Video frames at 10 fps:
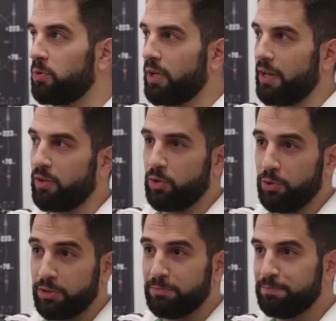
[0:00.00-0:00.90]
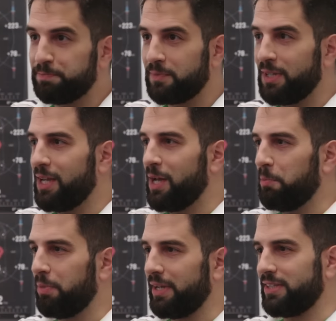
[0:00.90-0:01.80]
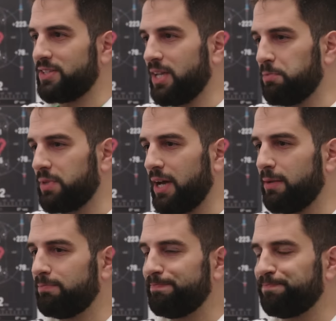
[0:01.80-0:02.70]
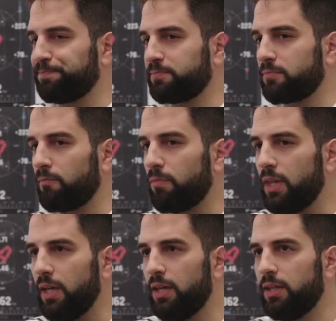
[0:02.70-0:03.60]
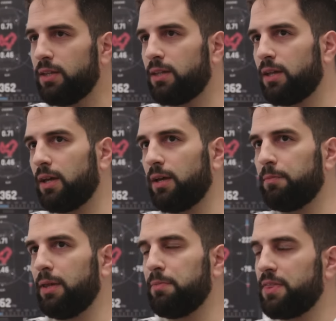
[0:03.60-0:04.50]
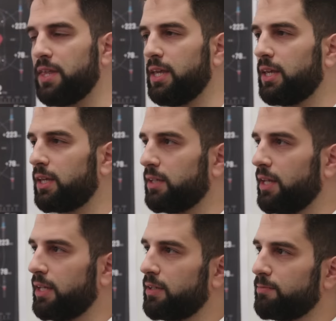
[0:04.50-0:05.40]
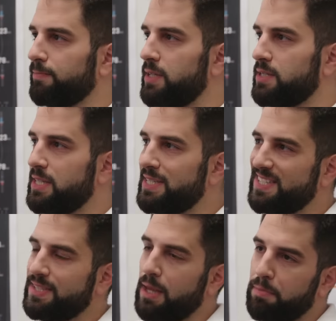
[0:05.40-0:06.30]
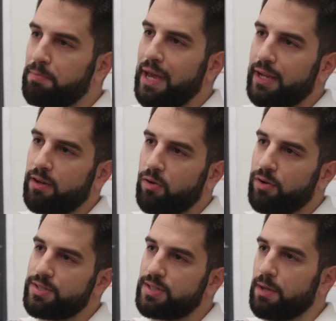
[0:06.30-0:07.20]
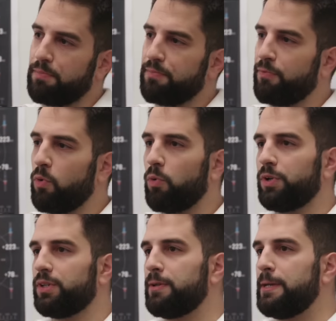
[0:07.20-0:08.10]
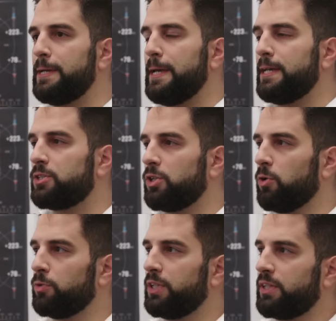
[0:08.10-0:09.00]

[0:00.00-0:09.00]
kind of good. But at the same time, it made me think, like, is this a step back or a step forward? So the